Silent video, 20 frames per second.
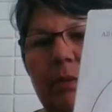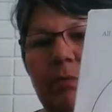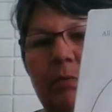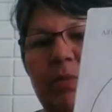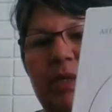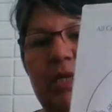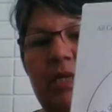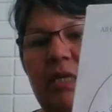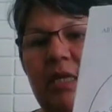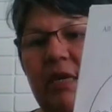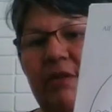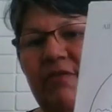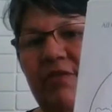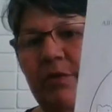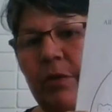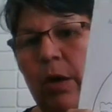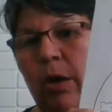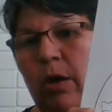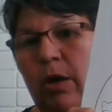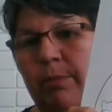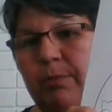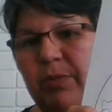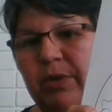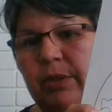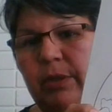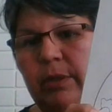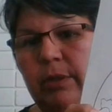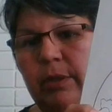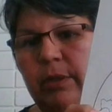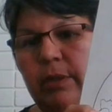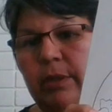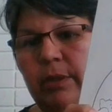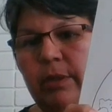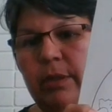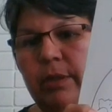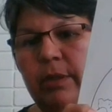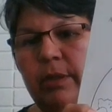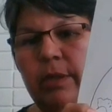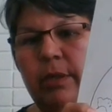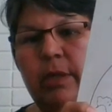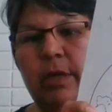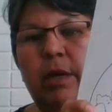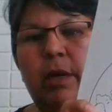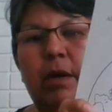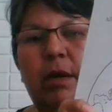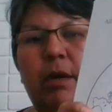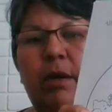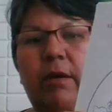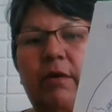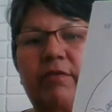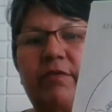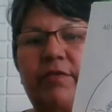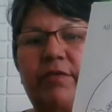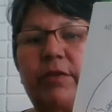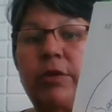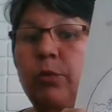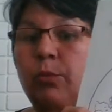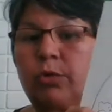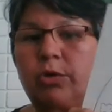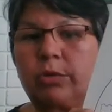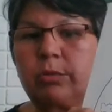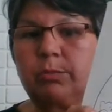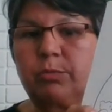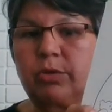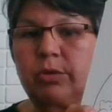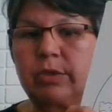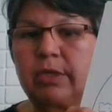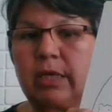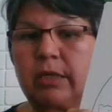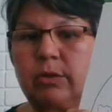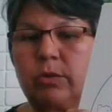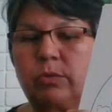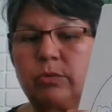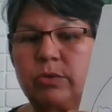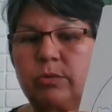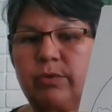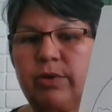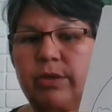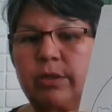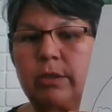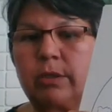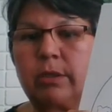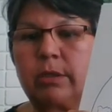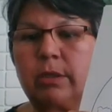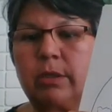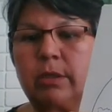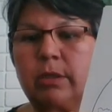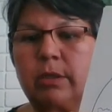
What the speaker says: PDF copy of the workbook that goes with it.